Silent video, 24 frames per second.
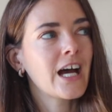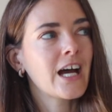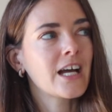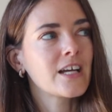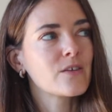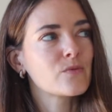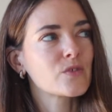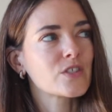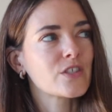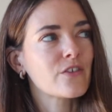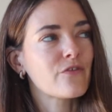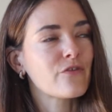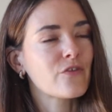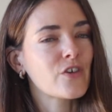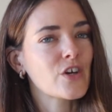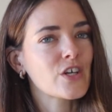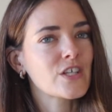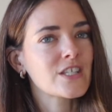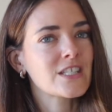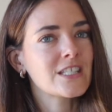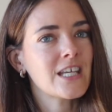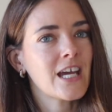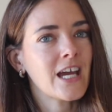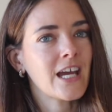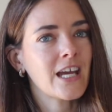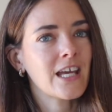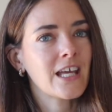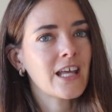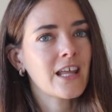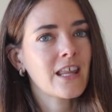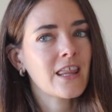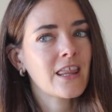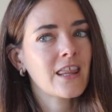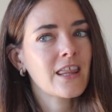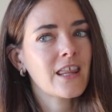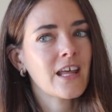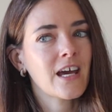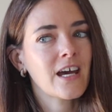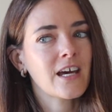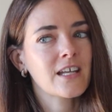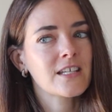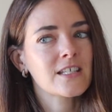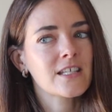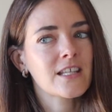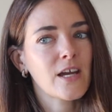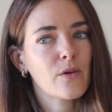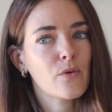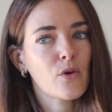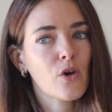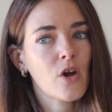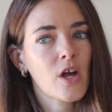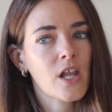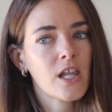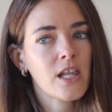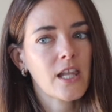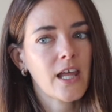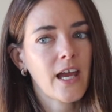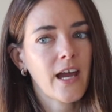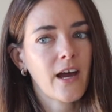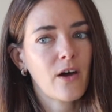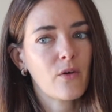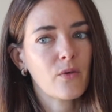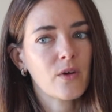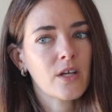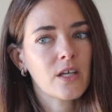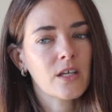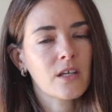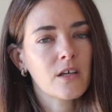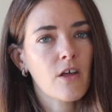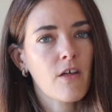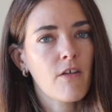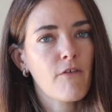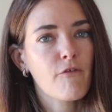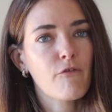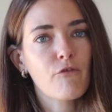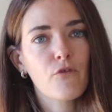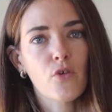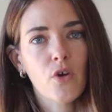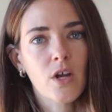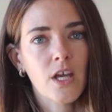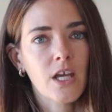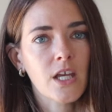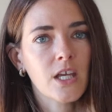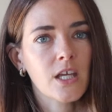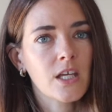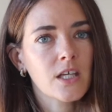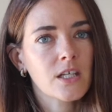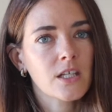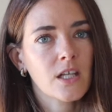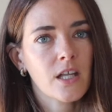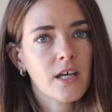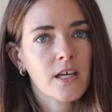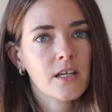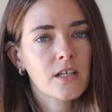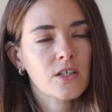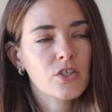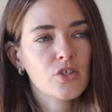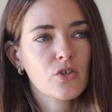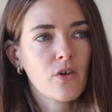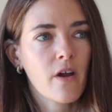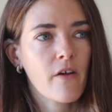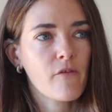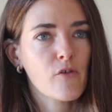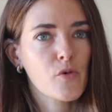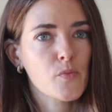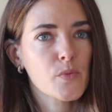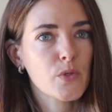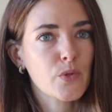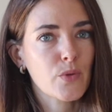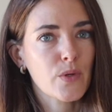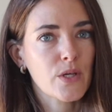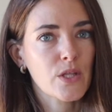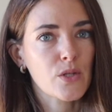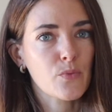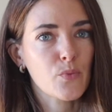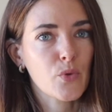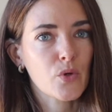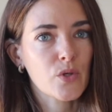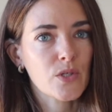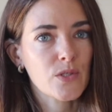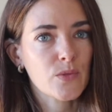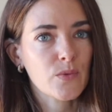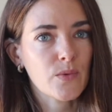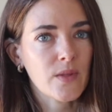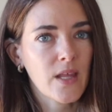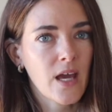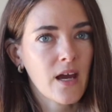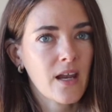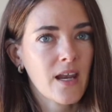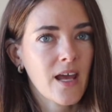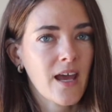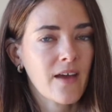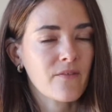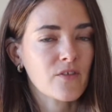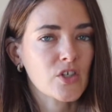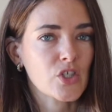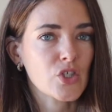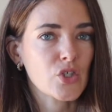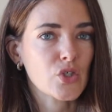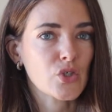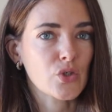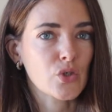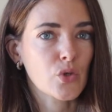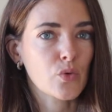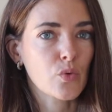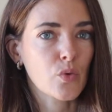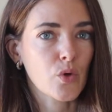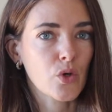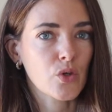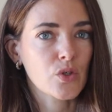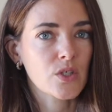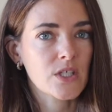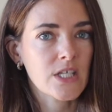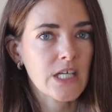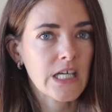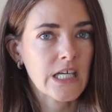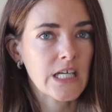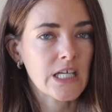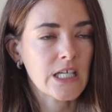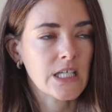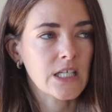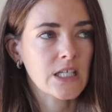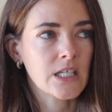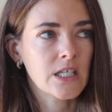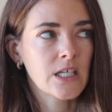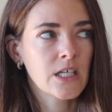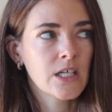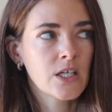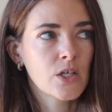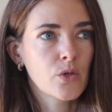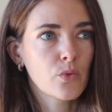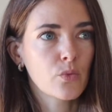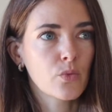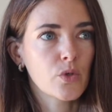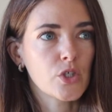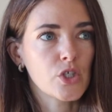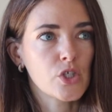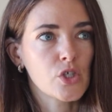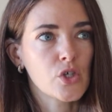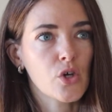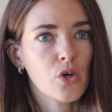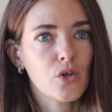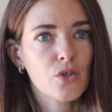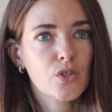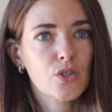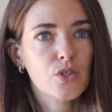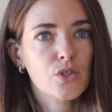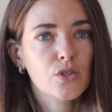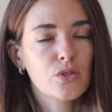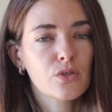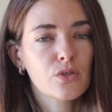it was the first day that they were allowing free travel between the borders without having to quarantine when you got